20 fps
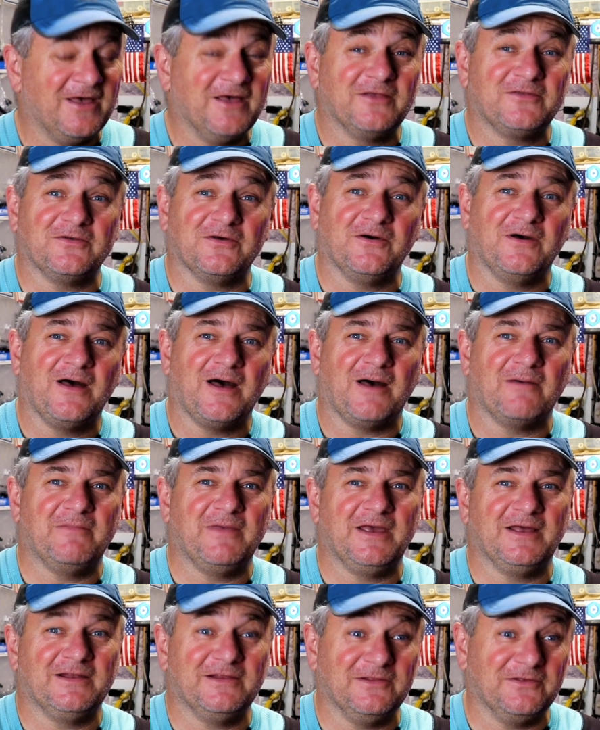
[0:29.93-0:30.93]
So I
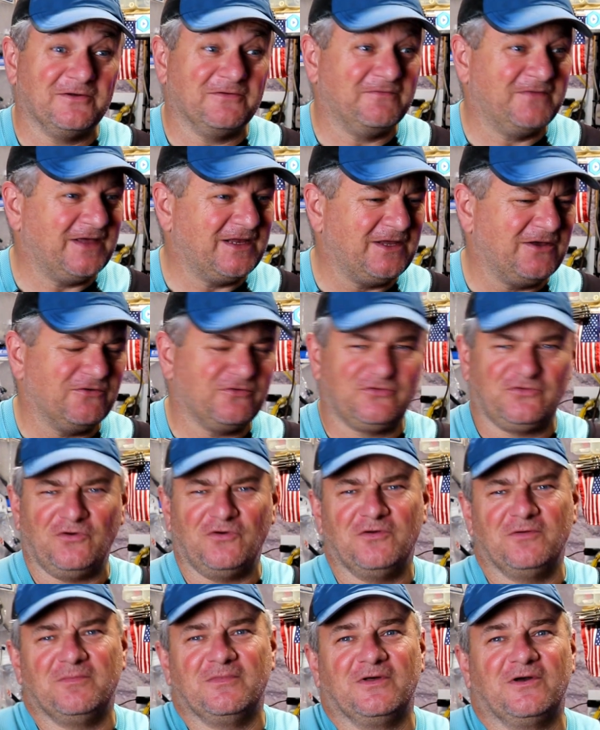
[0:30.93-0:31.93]
made a little video
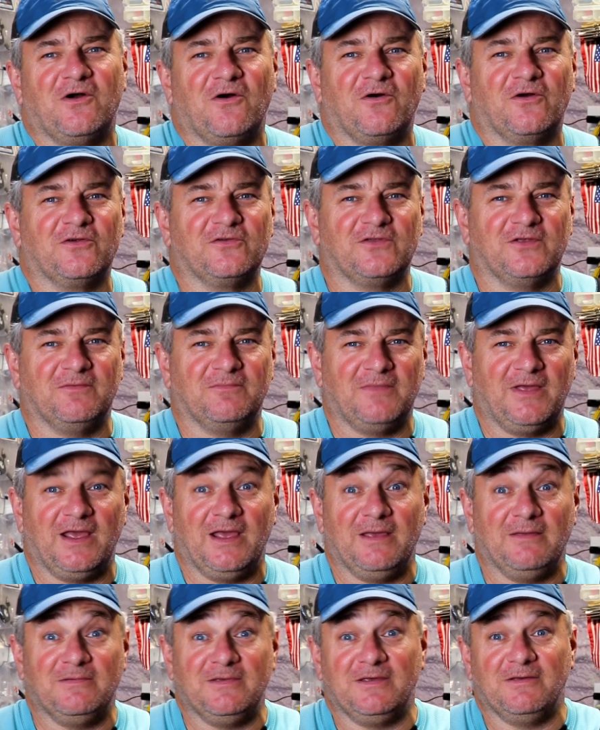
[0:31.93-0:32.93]
showing him the cars that
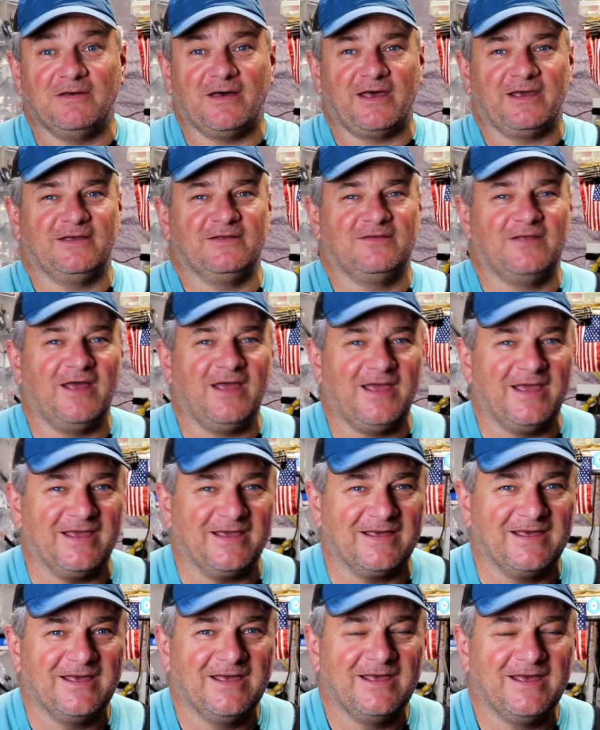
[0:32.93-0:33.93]
maybe I could
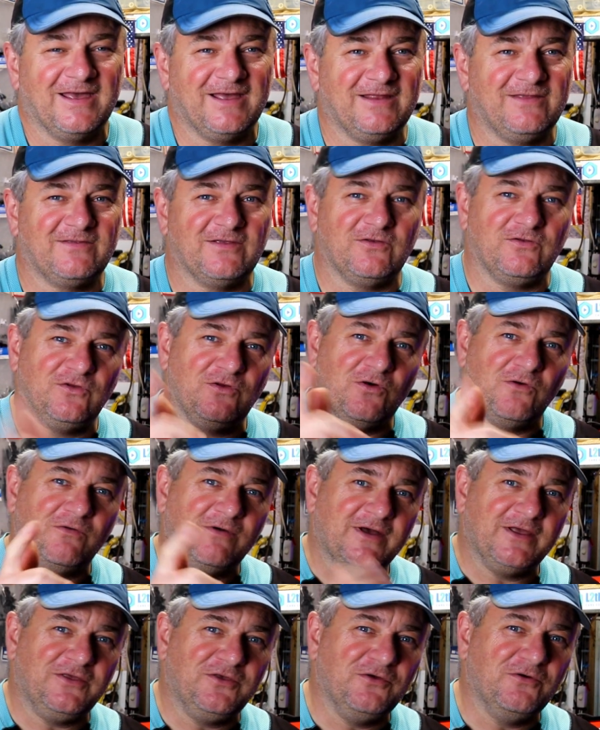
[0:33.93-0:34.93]
take. And he said, you know
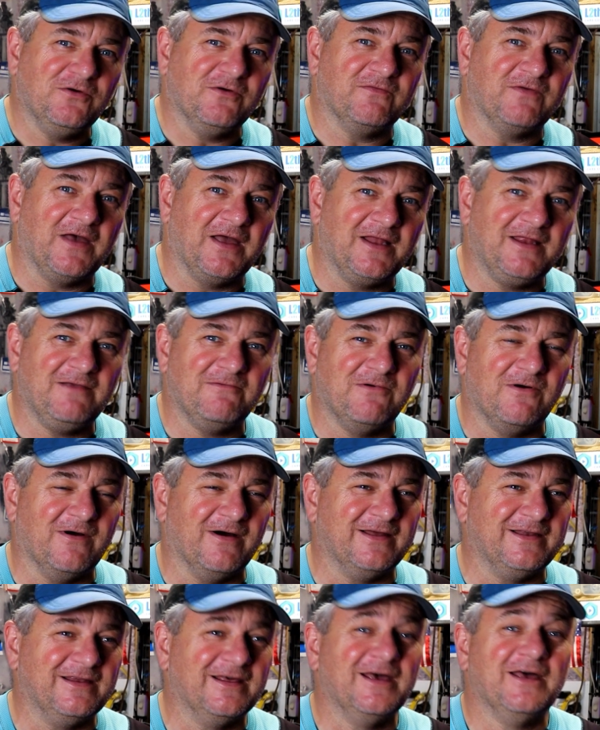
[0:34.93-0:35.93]
what? You, of
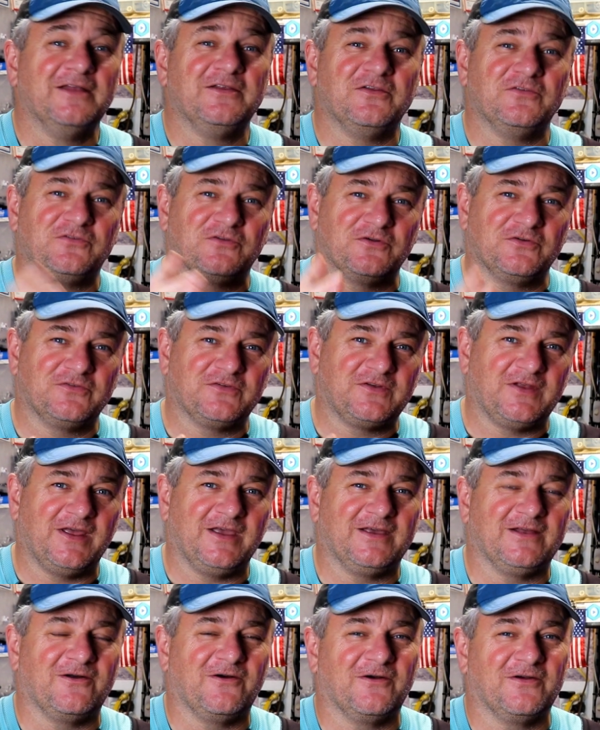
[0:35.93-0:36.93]
anyone, deserves to
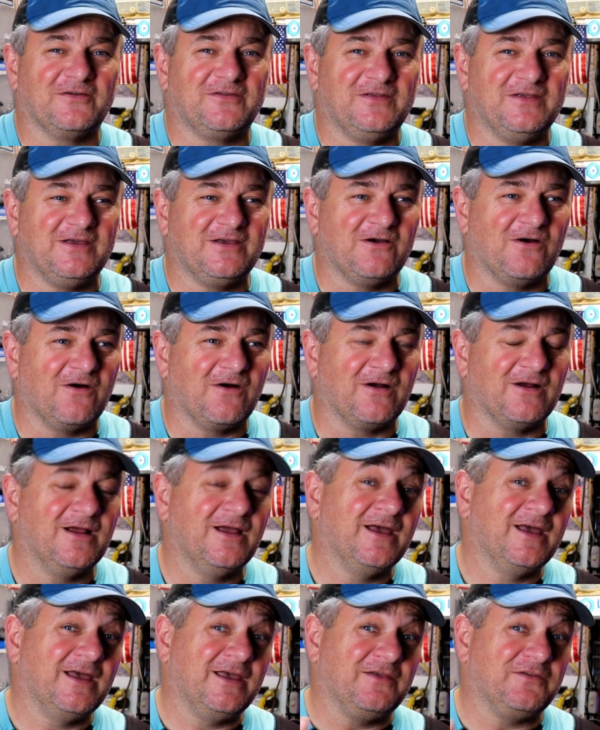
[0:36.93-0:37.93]
take an RC car.
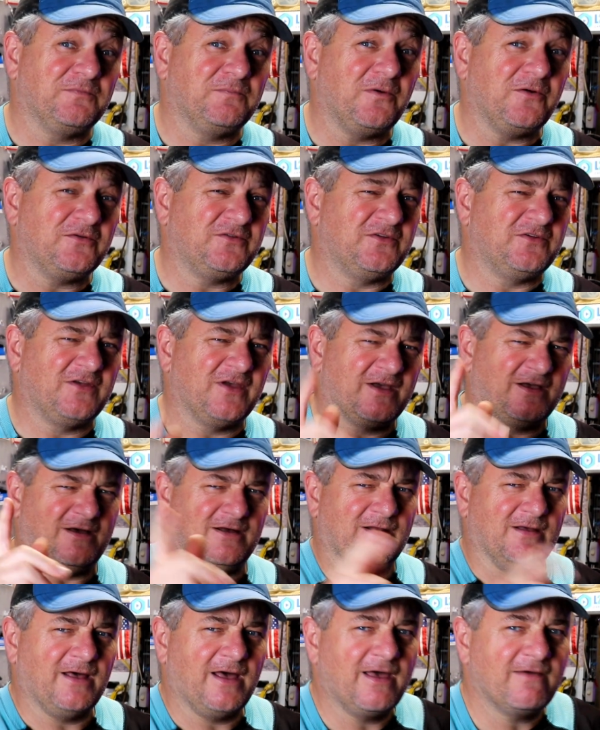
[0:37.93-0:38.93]
He's supposed to check
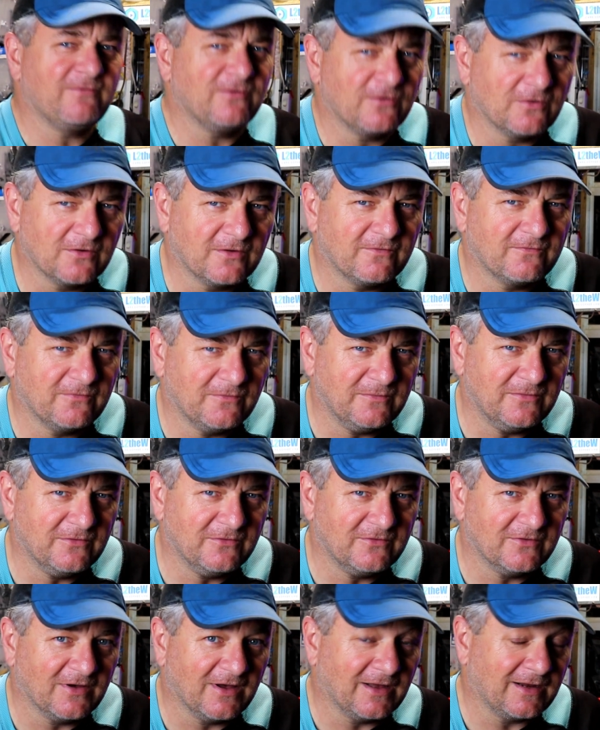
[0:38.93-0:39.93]
on it. I haven't heard from you,
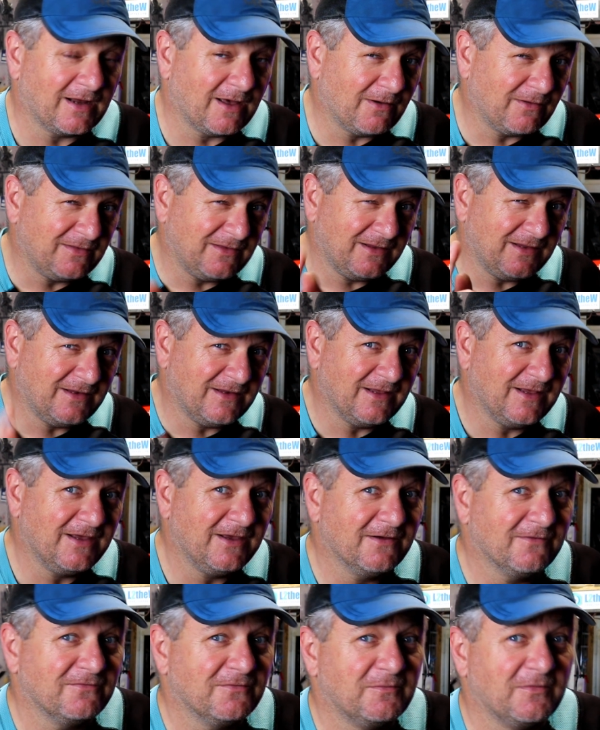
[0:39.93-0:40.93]
John. I need to
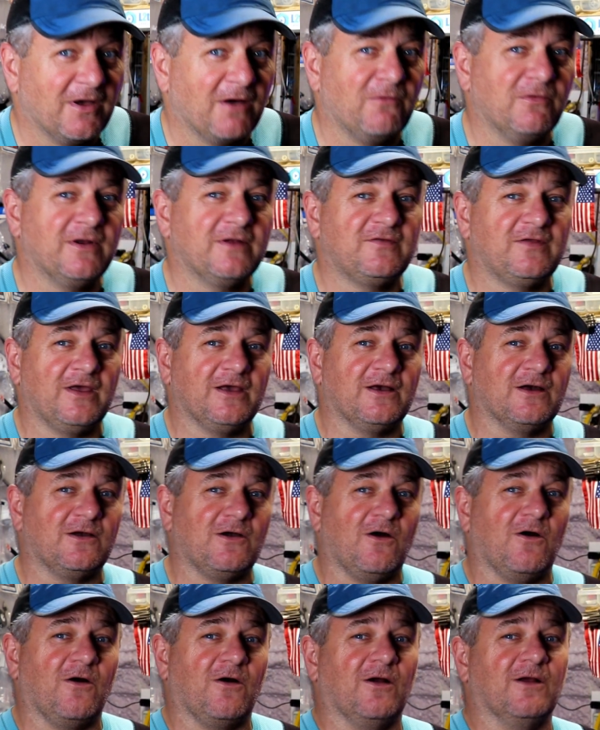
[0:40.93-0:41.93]
hear from you. I want to take a
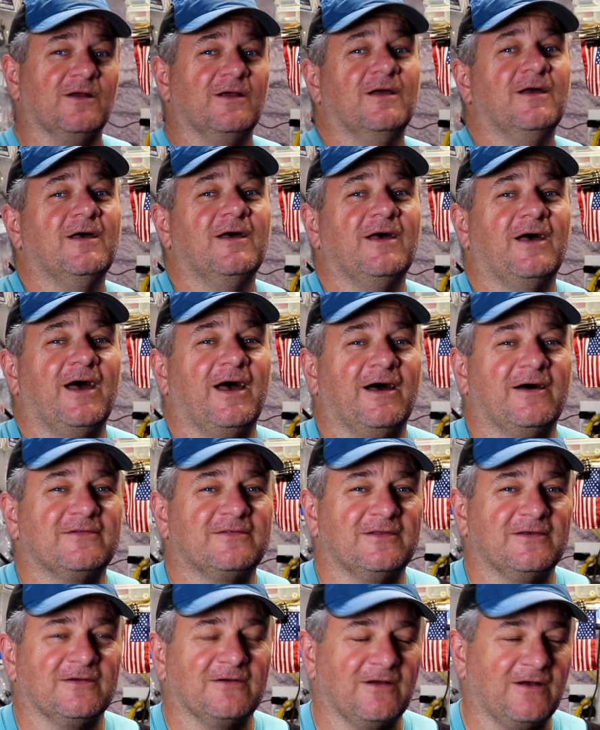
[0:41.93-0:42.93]
car
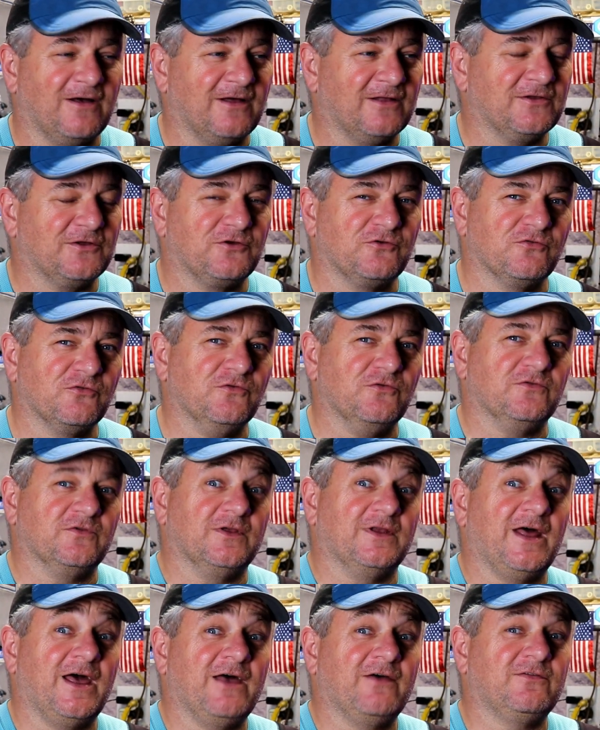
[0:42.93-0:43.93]
out there on the cruise
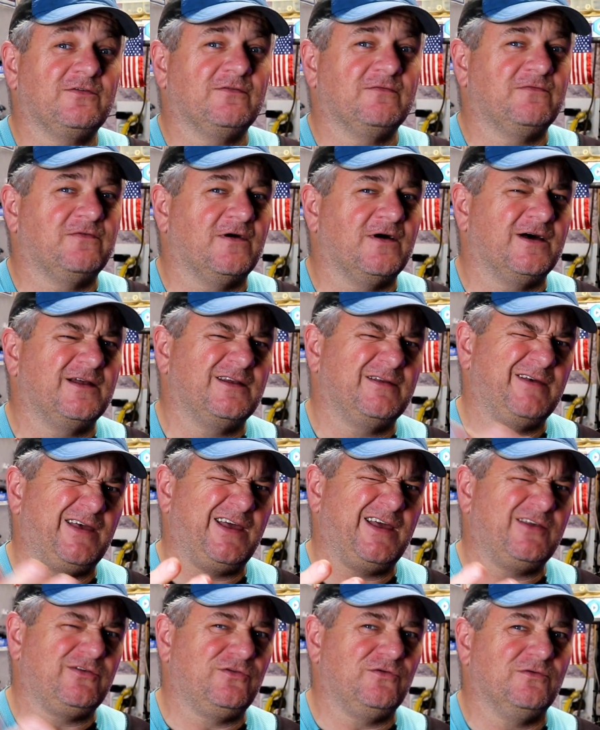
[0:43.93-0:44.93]
and have some fun
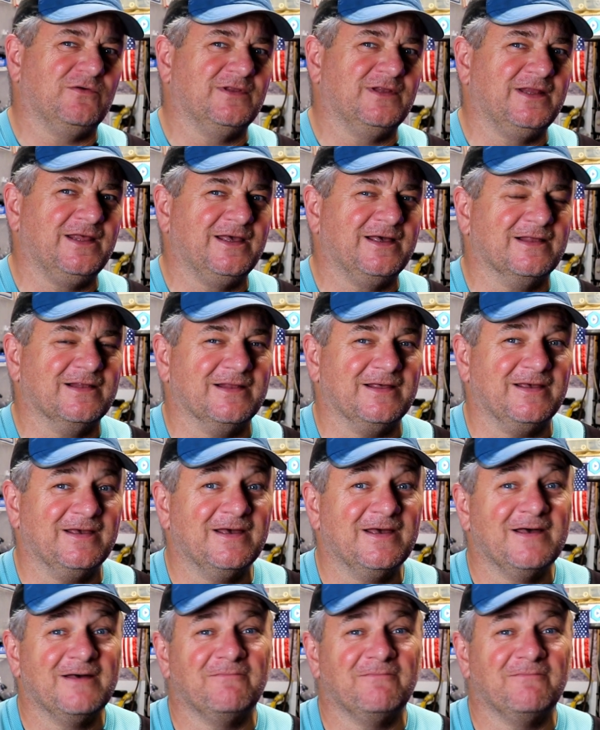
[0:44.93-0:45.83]
and do it legally.